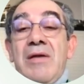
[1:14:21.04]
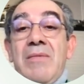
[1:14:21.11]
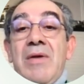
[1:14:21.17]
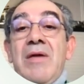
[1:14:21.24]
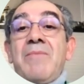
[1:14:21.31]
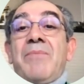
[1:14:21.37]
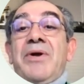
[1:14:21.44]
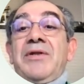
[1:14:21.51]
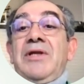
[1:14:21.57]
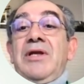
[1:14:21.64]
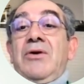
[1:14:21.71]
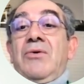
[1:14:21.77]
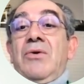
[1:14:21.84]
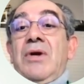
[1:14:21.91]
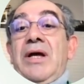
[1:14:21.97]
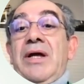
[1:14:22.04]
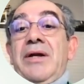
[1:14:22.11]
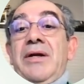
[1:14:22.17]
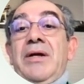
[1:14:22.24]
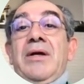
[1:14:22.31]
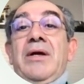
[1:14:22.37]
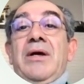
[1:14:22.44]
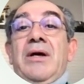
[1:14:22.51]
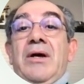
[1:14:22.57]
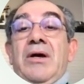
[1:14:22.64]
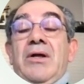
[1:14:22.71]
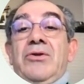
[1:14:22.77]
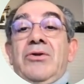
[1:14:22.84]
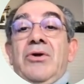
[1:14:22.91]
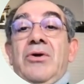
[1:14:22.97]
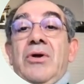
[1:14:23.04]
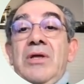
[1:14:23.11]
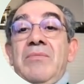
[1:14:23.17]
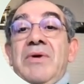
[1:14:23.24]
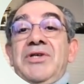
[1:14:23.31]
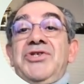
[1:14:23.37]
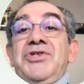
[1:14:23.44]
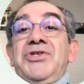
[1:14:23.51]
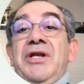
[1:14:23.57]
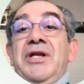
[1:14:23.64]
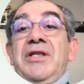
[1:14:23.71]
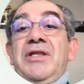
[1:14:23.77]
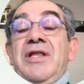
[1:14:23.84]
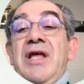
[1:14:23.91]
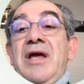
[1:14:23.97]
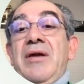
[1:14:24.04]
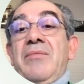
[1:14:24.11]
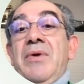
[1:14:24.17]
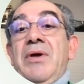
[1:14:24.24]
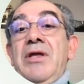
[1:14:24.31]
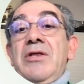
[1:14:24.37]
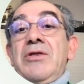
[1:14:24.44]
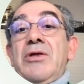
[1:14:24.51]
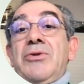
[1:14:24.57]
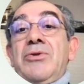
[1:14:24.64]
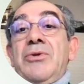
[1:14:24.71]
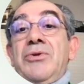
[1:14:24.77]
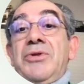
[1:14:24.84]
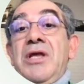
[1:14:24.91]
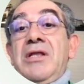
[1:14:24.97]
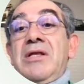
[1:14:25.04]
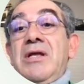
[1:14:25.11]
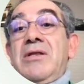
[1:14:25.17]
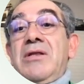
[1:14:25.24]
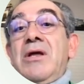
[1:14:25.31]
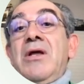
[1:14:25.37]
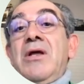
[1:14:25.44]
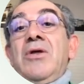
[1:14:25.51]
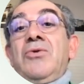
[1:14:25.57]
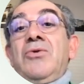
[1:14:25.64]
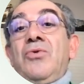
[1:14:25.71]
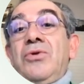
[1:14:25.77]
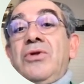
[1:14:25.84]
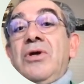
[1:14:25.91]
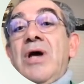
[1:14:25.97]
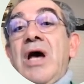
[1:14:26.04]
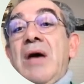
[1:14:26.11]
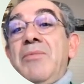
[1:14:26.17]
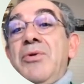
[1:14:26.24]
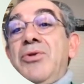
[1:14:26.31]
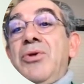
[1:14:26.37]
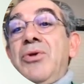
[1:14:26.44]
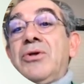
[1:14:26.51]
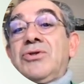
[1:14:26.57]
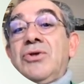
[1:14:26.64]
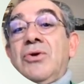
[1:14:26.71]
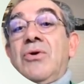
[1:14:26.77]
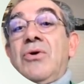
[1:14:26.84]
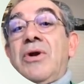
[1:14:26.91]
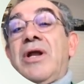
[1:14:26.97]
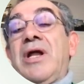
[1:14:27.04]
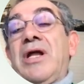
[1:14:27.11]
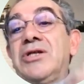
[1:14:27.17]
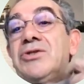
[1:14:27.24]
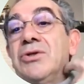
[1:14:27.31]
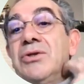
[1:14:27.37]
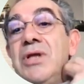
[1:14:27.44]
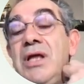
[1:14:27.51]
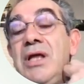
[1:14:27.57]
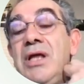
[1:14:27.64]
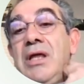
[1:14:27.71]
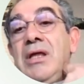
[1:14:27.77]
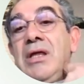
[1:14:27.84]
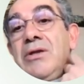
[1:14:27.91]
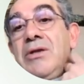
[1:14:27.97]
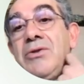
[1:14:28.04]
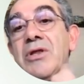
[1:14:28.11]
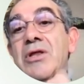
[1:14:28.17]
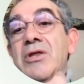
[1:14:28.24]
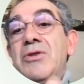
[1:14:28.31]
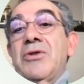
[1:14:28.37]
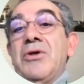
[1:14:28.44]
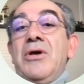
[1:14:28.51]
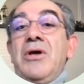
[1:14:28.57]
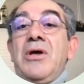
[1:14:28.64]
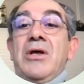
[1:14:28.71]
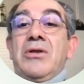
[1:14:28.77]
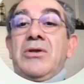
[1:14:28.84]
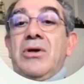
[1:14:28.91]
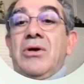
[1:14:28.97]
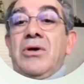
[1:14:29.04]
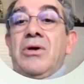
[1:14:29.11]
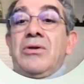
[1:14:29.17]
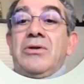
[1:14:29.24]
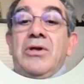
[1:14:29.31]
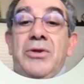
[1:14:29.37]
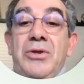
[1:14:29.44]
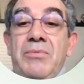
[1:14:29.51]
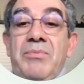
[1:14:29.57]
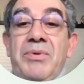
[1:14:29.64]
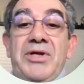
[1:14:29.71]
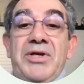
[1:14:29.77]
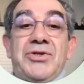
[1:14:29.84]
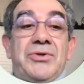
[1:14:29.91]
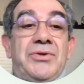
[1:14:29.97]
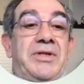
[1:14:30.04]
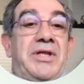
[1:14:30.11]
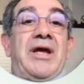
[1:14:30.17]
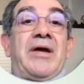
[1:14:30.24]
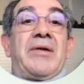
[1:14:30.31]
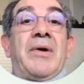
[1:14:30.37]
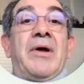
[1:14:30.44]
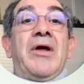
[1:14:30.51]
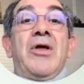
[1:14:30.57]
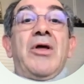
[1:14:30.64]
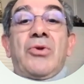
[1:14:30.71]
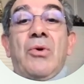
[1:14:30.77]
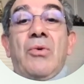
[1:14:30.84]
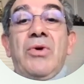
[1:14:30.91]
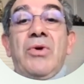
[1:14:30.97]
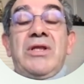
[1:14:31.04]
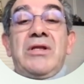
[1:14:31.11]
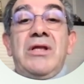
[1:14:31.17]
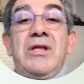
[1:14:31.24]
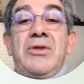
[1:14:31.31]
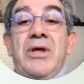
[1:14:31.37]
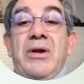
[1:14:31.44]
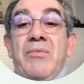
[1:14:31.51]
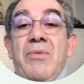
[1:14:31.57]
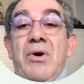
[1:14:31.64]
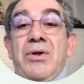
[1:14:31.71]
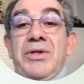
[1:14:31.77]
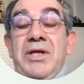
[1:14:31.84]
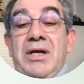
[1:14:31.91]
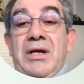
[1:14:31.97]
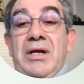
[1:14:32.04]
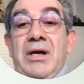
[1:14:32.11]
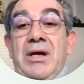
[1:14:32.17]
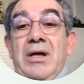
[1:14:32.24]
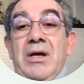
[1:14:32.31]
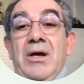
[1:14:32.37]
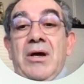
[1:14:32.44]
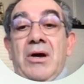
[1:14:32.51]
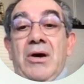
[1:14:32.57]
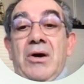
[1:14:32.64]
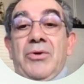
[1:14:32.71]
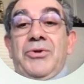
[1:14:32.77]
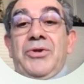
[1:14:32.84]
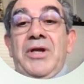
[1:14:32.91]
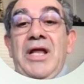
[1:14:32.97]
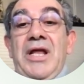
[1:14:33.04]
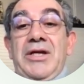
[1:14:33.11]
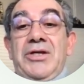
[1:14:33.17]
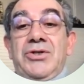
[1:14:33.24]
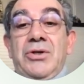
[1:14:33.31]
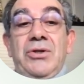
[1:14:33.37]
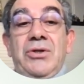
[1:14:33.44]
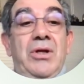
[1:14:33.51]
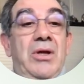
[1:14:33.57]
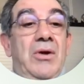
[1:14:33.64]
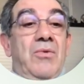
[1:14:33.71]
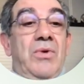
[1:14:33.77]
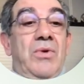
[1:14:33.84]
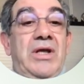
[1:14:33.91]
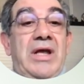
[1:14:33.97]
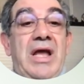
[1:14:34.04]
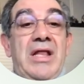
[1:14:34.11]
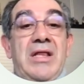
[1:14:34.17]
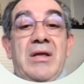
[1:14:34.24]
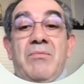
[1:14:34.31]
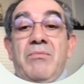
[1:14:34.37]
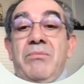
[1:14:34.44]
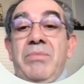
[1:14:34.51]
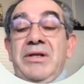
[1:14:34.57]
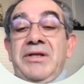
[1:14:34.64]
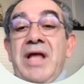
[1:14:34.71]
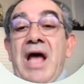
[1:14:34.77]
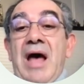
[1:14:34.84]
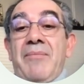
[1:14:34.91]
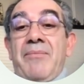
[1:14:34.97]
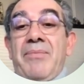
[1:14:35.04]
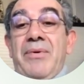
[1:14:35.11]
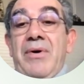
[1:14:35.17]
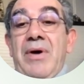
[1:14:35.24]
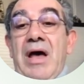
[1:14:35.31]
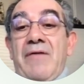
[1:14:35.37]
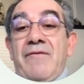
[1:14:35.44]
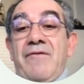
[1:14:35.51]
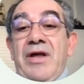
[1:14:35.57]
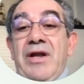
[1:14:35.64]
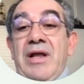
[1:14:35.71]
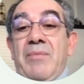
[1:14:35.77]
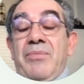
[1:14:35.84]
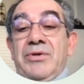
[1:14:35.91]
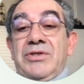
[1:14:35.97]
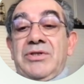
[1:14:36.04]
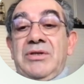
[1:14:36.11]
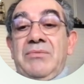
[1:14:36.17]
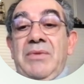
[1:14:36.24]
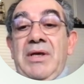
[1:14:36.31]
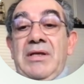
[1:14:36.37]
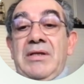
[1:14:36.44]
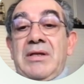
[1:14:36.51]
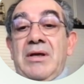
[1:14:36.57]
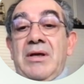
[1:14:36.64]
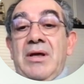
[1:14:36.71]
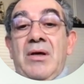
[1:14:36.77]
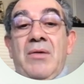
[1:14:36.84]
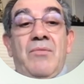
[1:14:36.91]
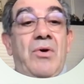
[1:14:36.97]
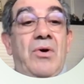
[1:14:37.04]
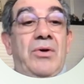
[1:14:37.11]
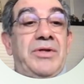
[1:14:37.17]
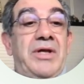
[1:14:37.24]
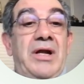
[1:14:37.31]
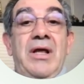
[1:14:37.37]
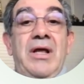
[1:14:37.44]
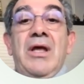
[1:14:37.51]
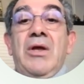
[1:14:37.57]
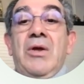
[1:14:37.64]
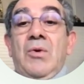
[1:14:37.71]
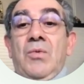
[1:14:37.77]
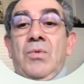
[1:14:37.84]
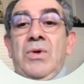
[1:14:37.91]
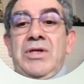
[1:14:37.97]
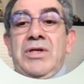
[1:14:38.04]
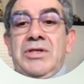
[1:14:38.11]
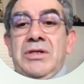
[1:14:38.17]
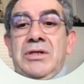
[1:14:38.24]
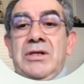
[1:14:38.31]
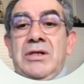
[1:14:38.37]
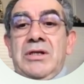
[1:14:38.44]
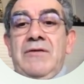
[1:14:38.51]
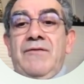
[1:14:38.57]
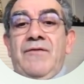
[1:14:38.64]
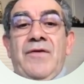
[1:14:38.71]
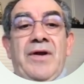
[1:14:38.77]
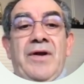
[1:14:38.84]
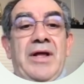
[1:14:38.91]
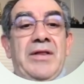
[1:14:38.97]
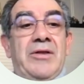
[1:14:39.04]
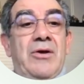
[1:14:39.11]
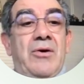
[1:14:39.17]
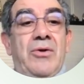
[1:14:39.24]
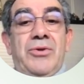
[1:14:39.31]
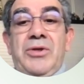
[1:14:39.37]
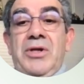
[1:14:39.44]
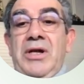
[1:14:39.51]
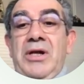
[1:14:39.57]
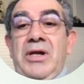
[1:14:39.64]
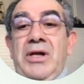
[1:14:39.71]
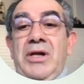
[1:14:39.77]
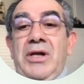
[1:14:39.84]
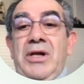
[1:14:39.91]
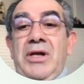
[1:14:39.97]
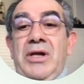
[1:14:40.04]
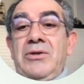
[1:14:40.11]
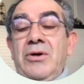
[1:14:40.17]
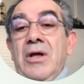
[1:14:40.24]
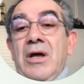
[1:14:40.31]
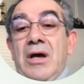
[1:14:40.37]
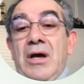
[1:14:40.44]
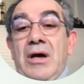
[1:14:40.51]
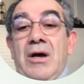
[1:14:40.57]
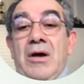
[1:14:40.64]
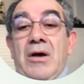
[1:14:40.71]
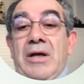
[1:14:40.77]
In particular, the imaginary term is associated to the absorption correction, is the dissipation term. So with this harmonic oscillation, we can build up a very approximate model in which the different oscillator